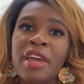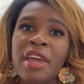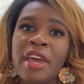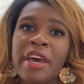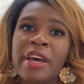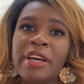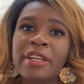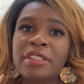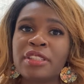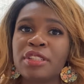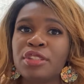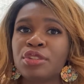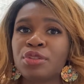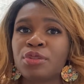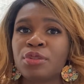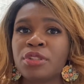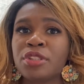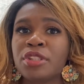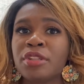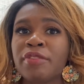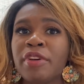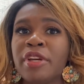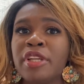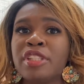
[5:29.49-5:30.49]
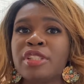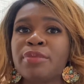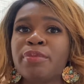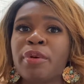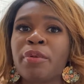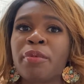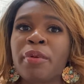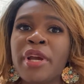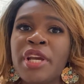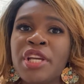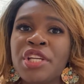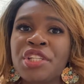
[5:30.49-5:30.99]
as a source of
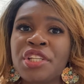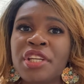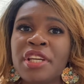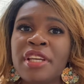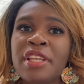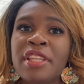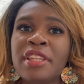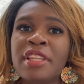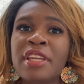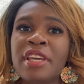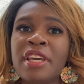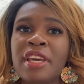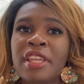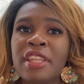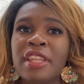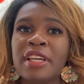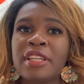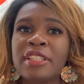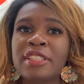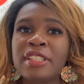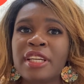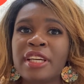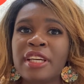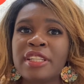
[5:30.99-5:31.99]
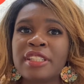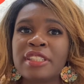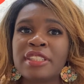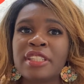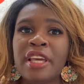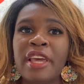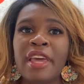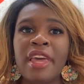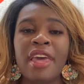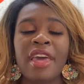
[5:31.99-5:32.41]
inspiration that says,